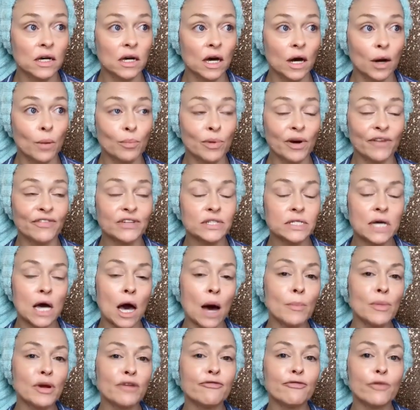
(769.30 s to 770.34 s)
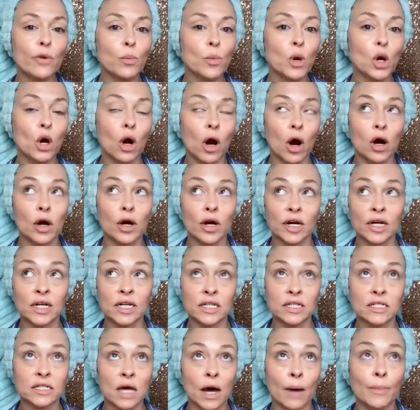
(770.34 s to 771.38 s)
But if it's coming from your heart and
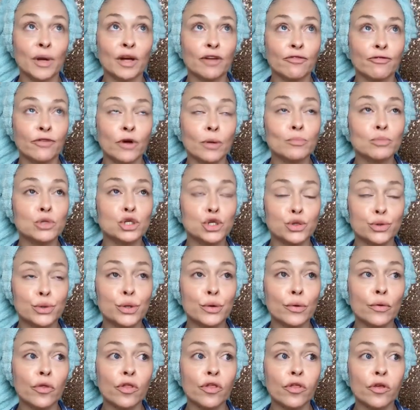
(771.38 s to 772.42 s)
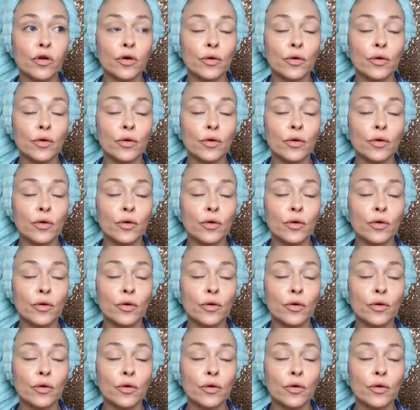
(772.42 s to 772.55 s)
it's coming from truth,